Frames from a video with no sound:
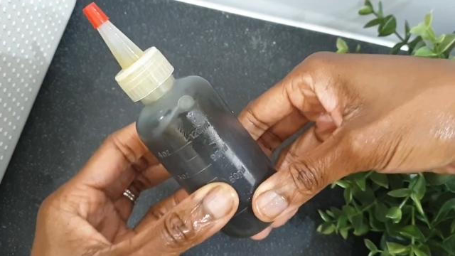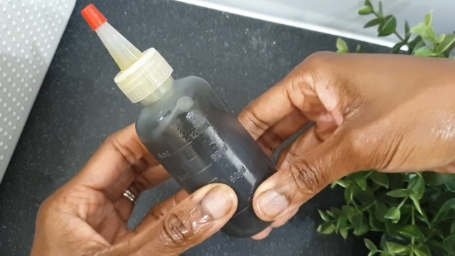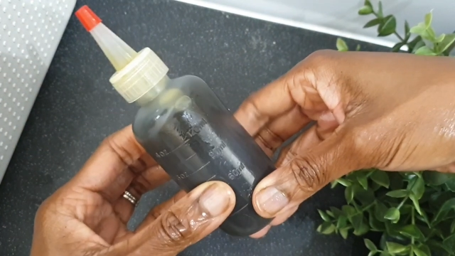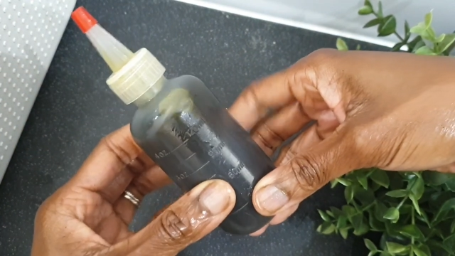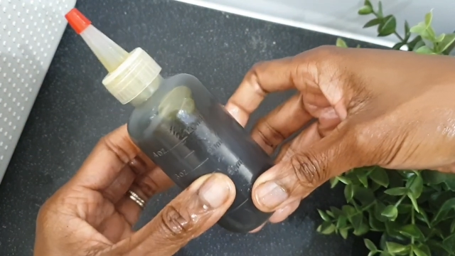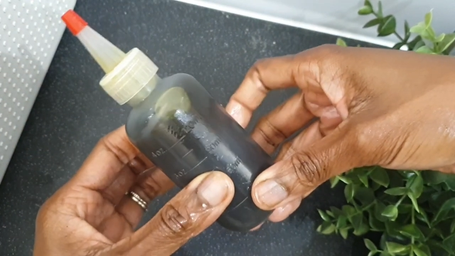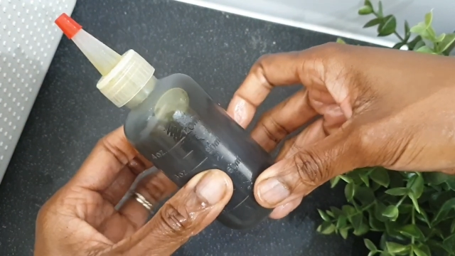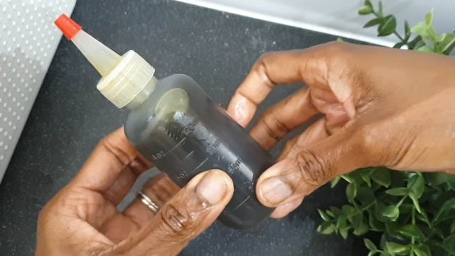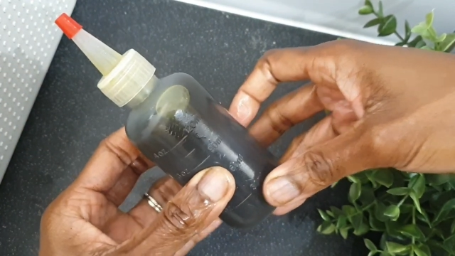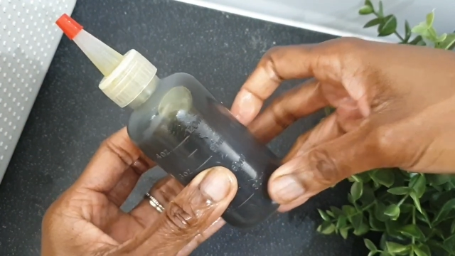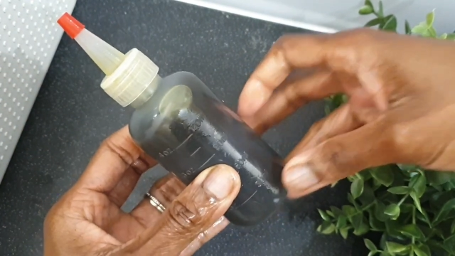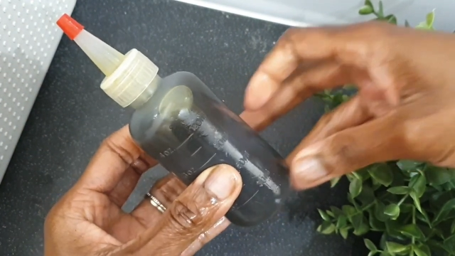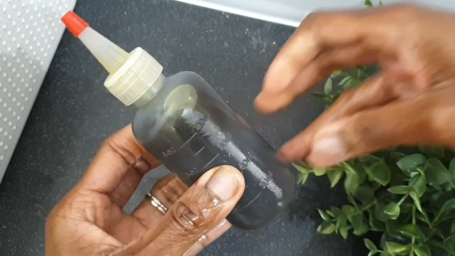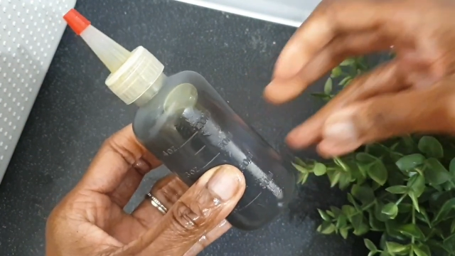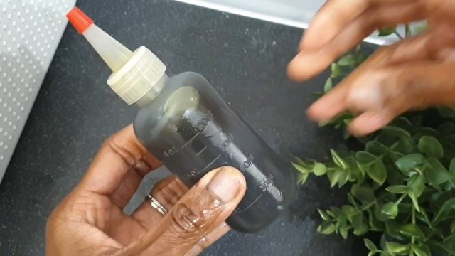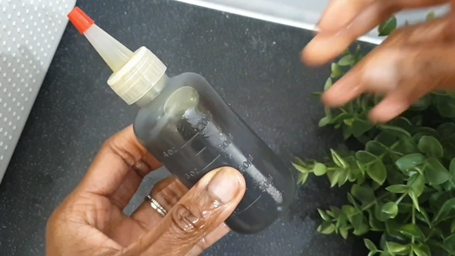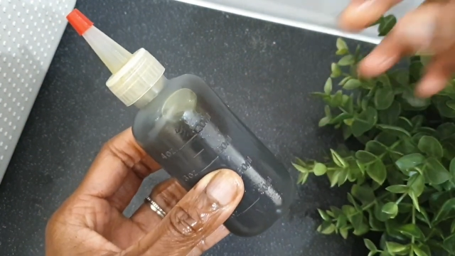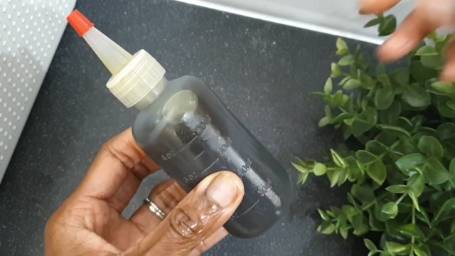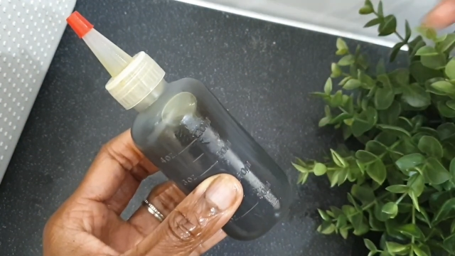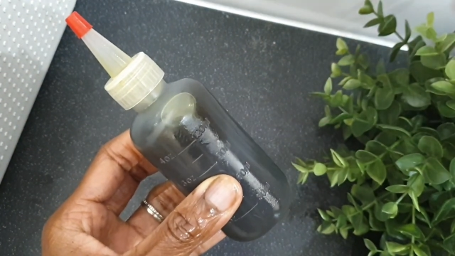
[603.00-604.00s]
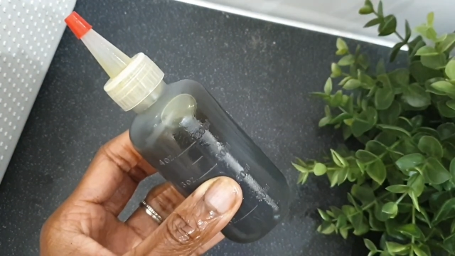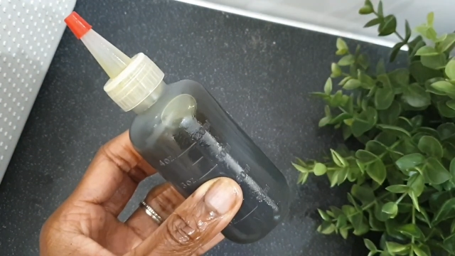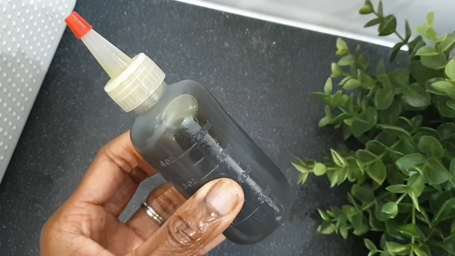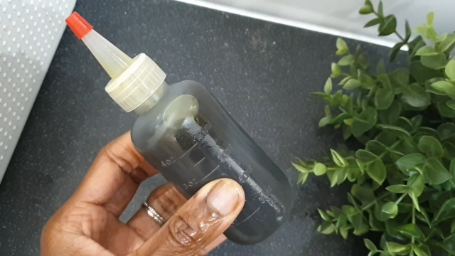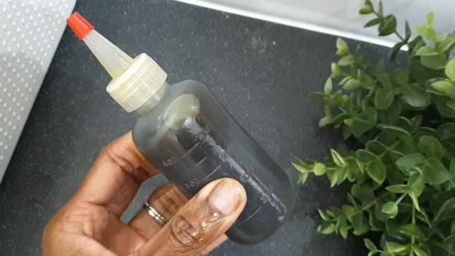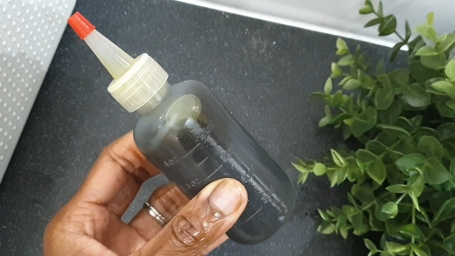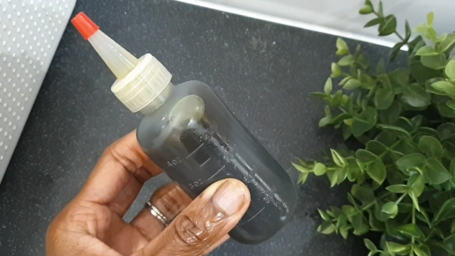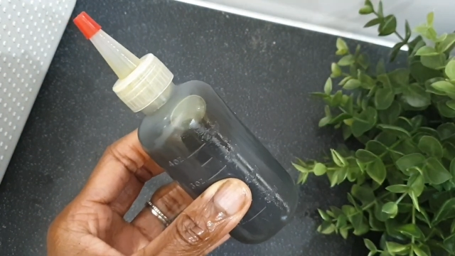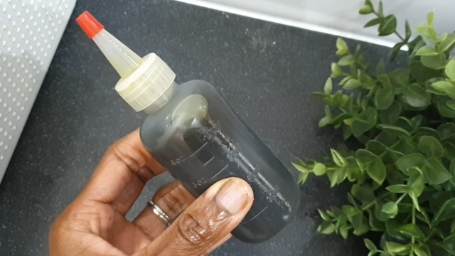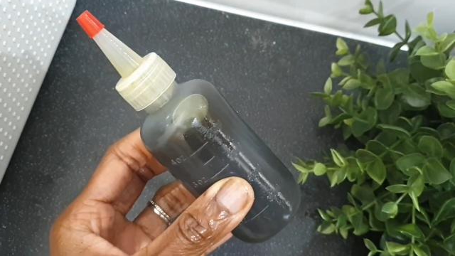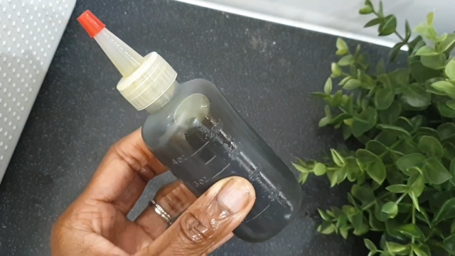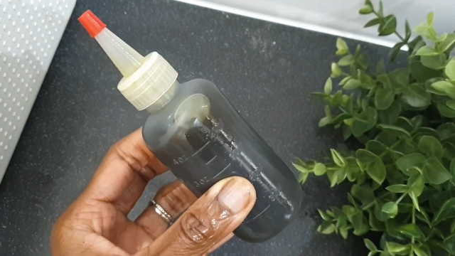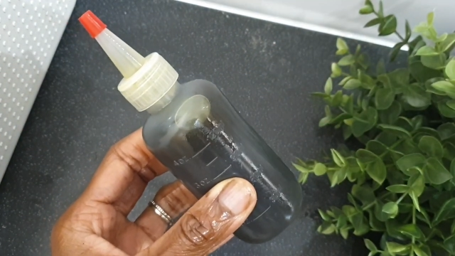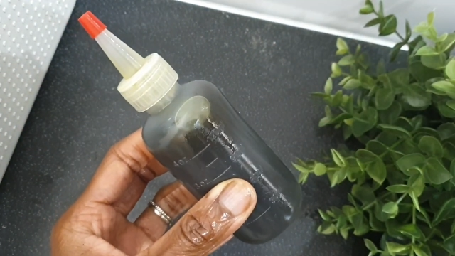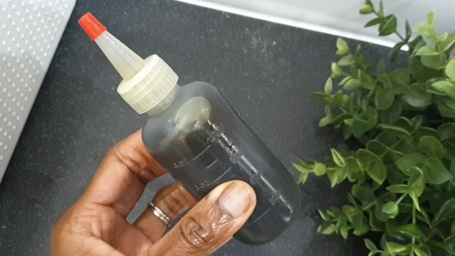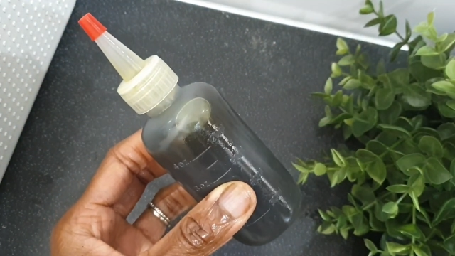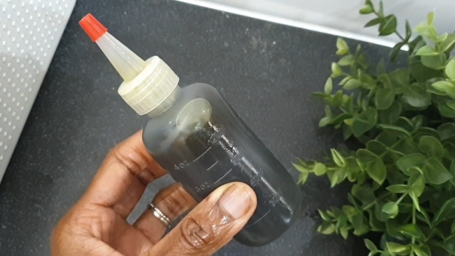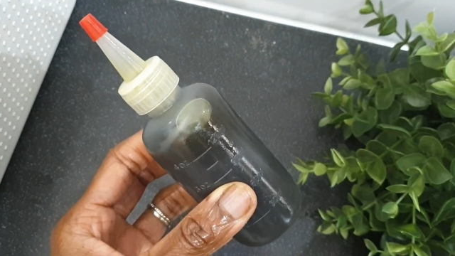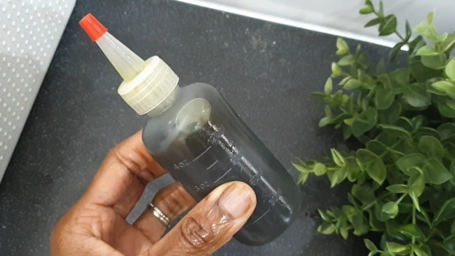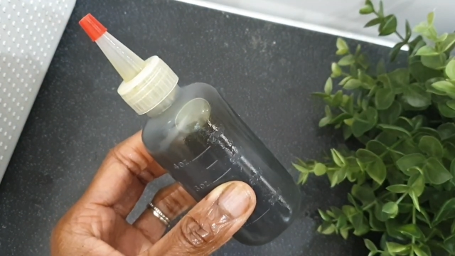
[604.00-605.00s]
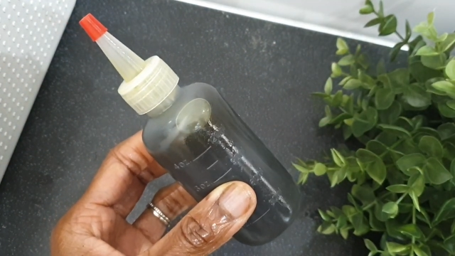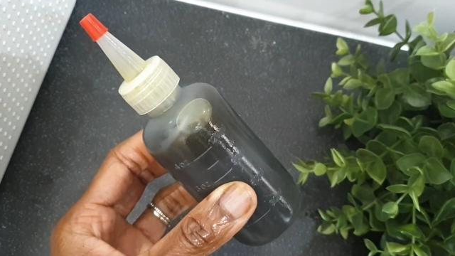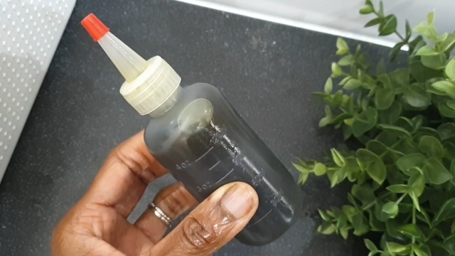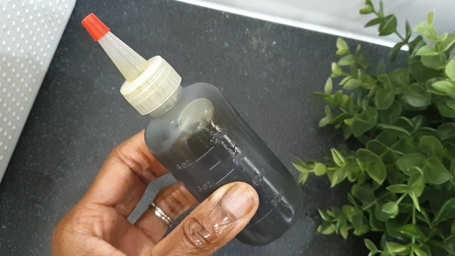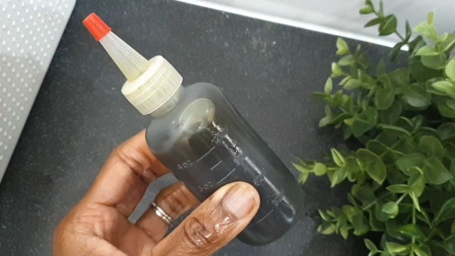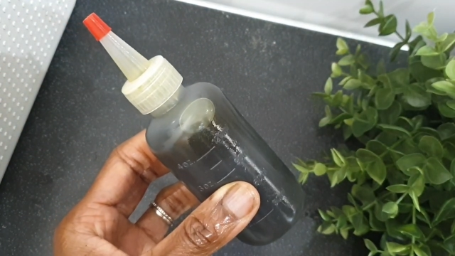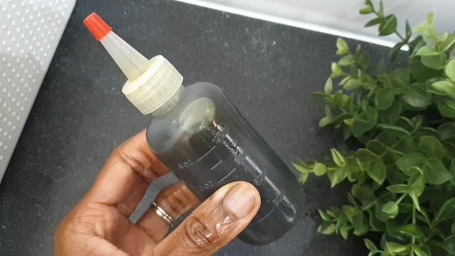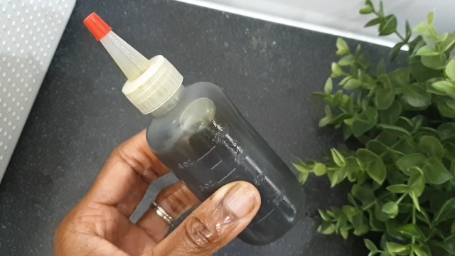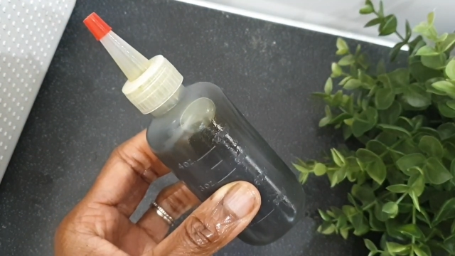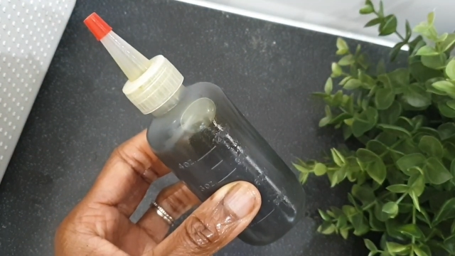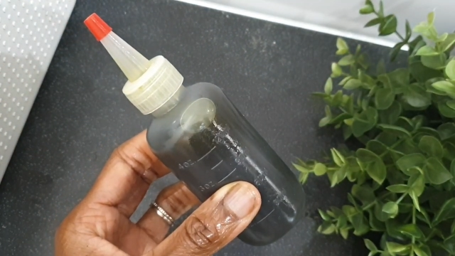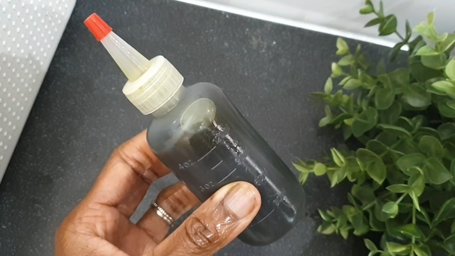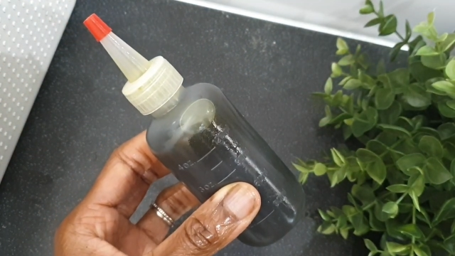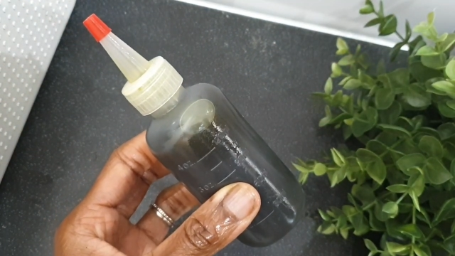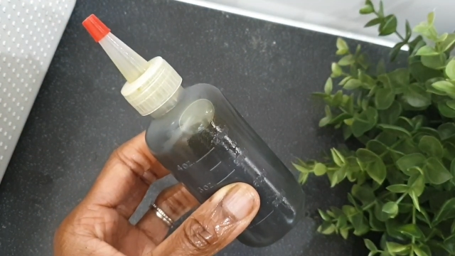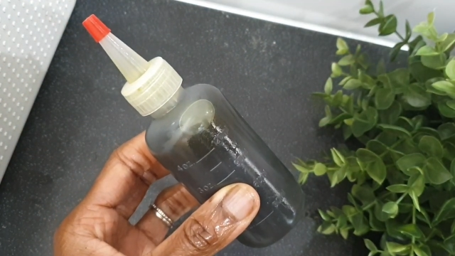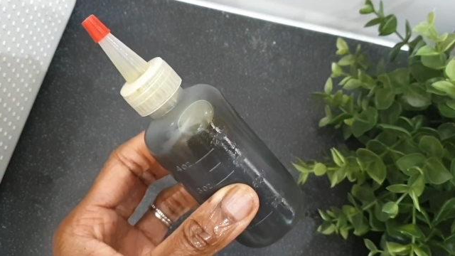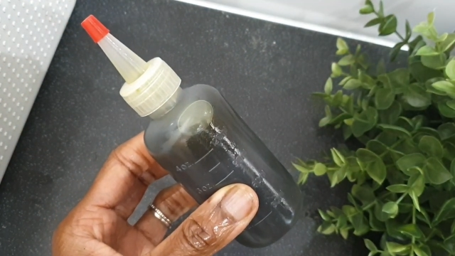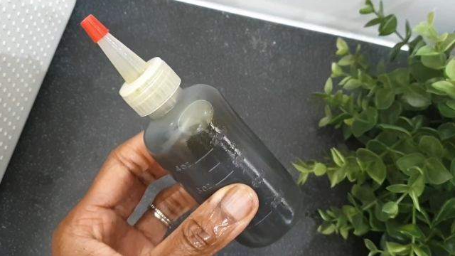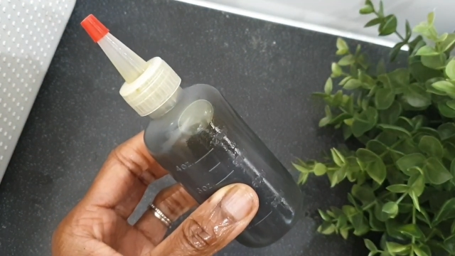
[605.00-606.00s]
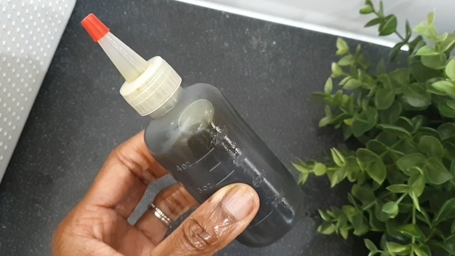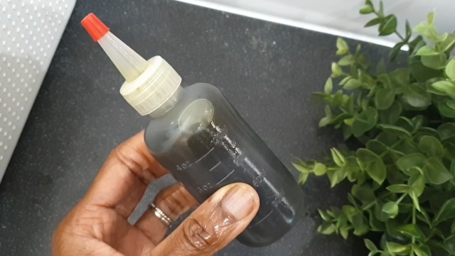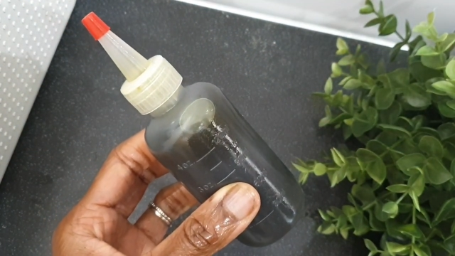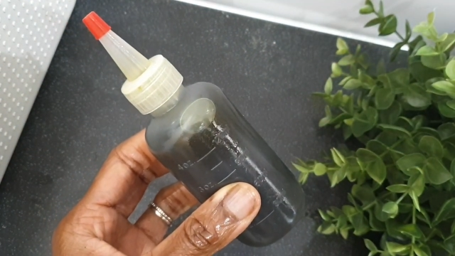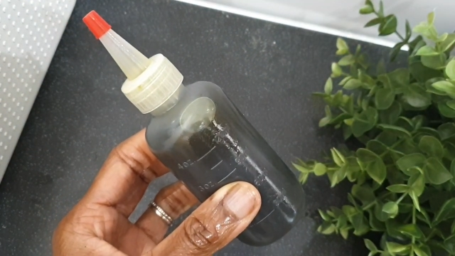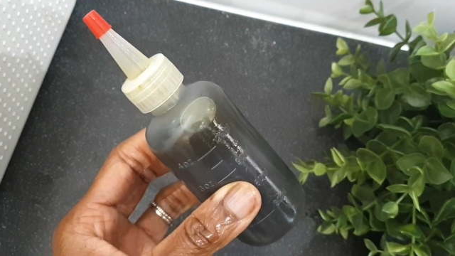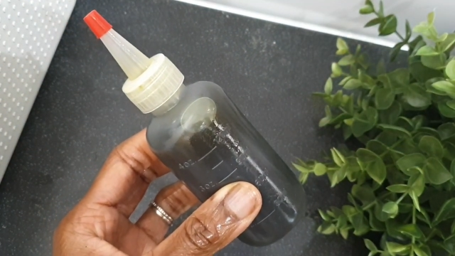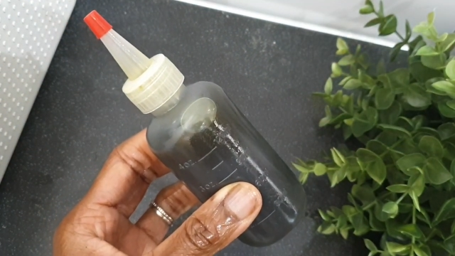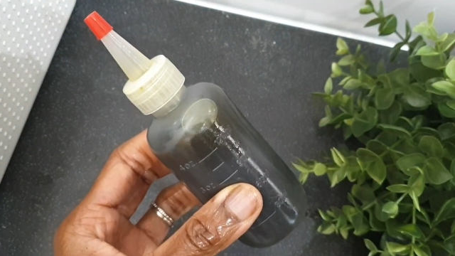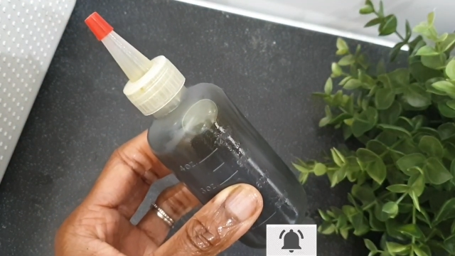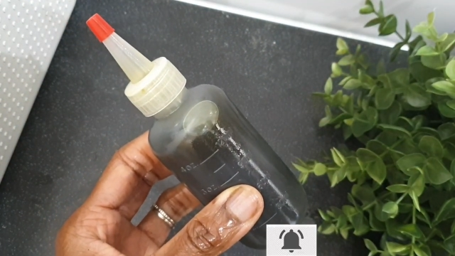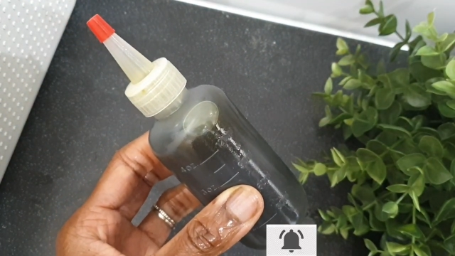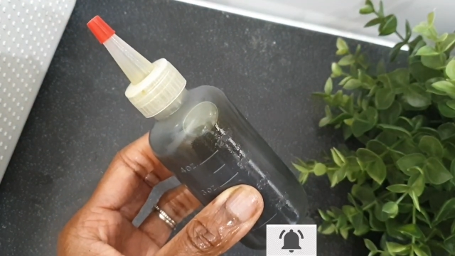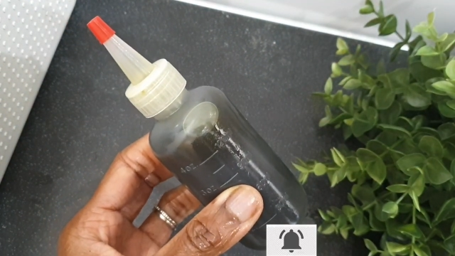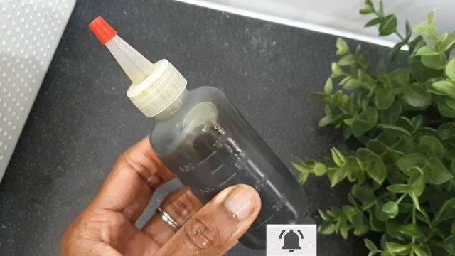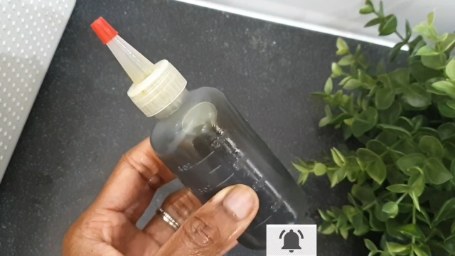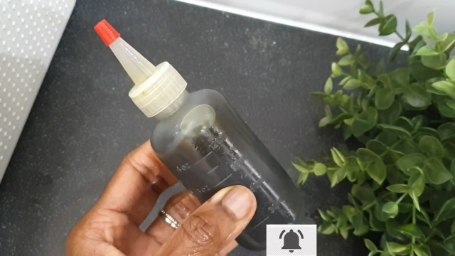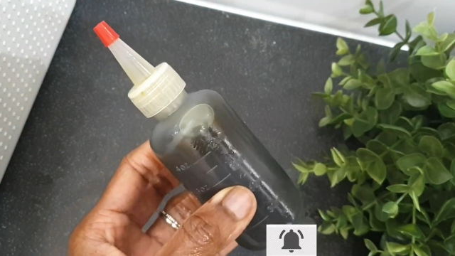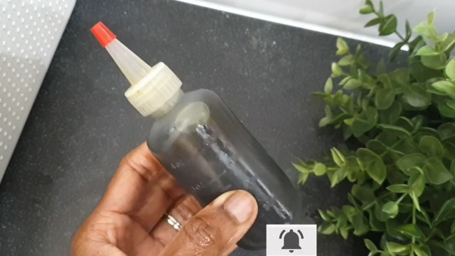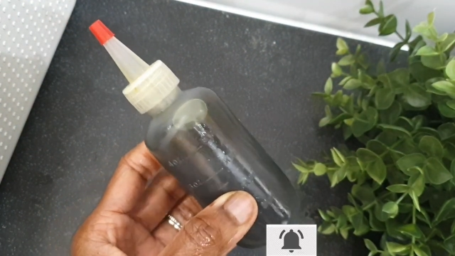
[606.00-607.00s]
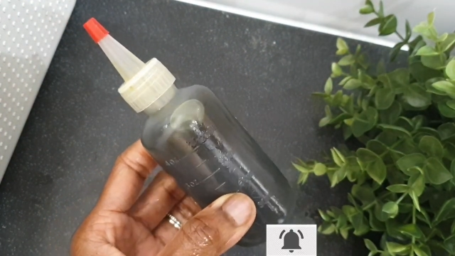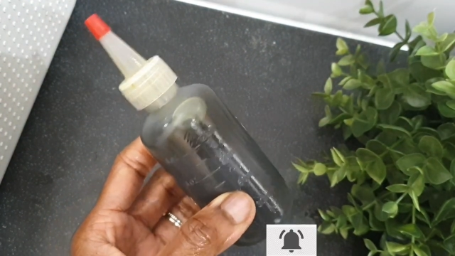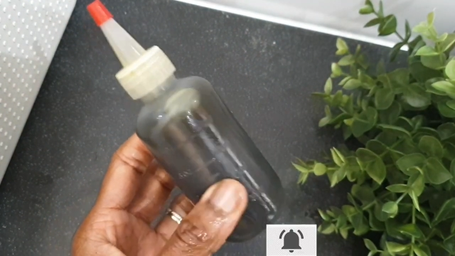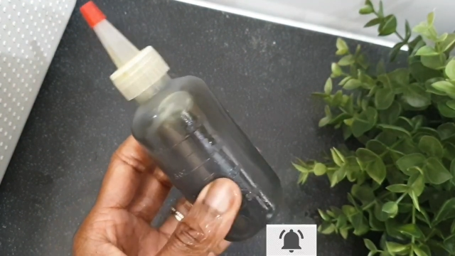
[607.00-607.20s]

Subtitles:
[unreadable: no face in view]